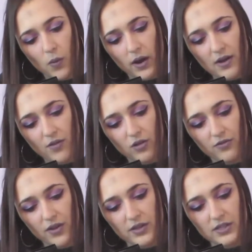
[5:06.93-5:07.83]
where have all the
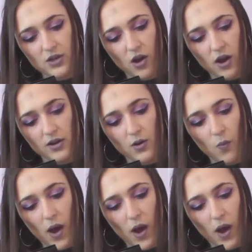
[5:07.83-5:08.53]
feelings gone?